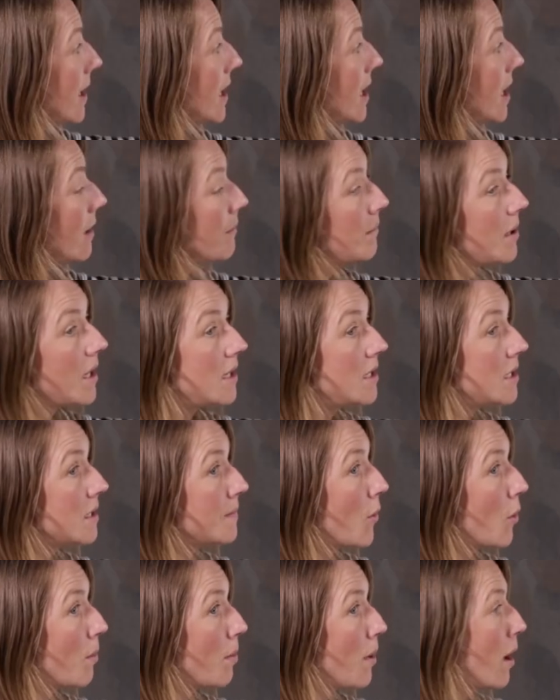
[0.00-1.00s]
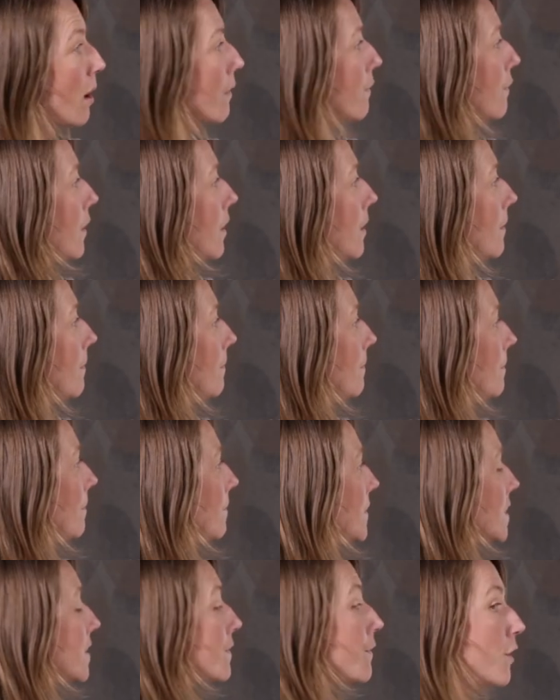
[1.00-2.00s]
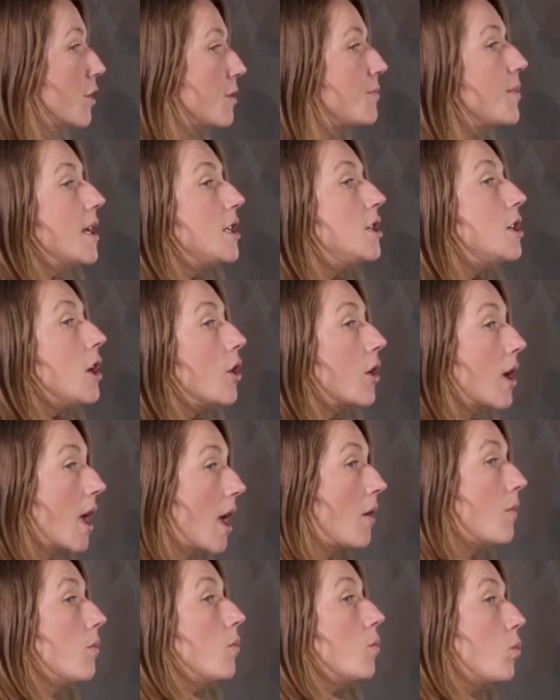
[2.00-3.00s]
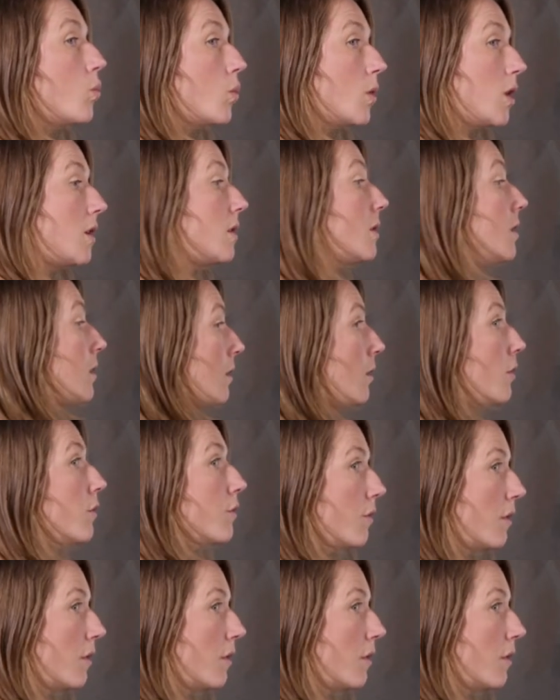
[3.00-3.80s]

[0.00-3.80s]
right-hand page is more powerful. It's the first page you look at when you look